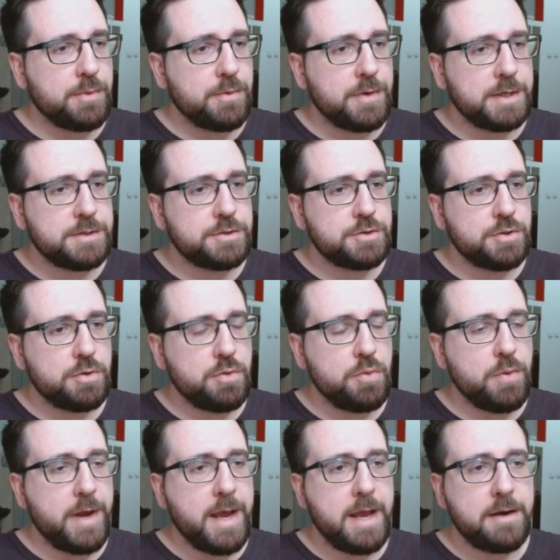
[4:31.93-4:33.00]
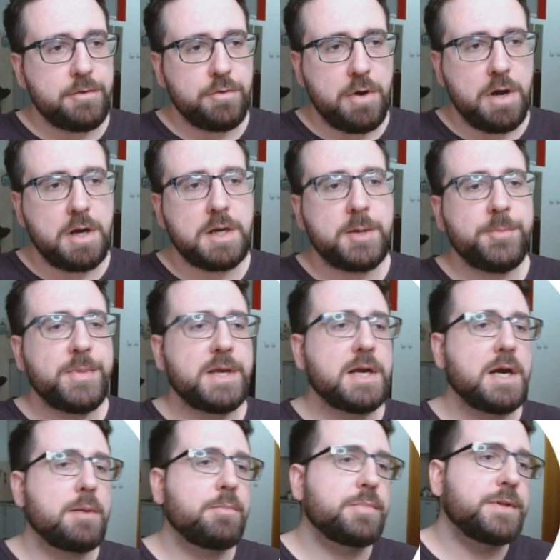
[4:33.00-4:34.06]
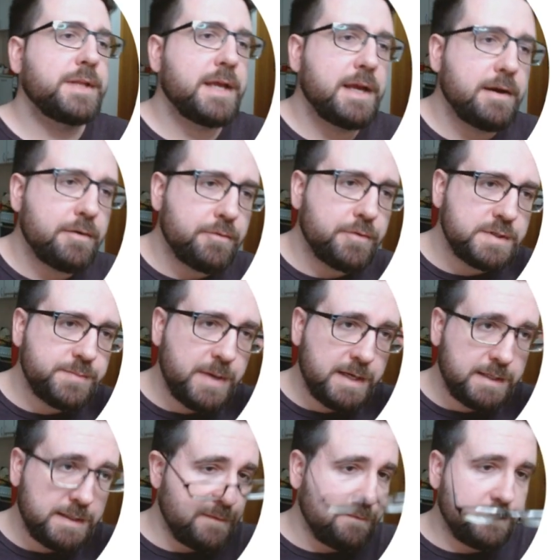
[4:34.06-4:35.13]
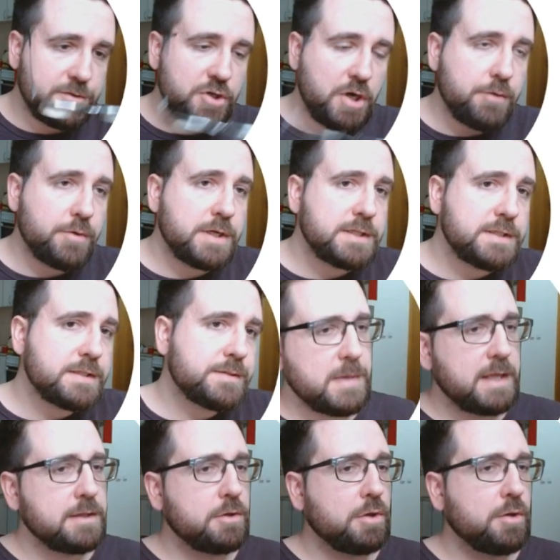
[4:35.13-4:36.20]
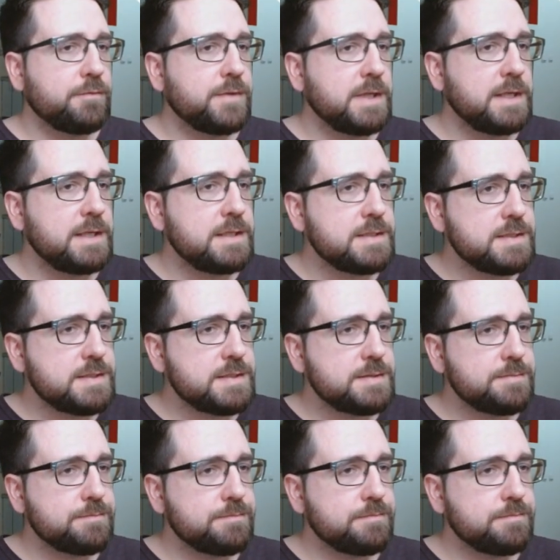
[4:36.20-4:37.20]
retro, and rock pick up their respective genres, and all of these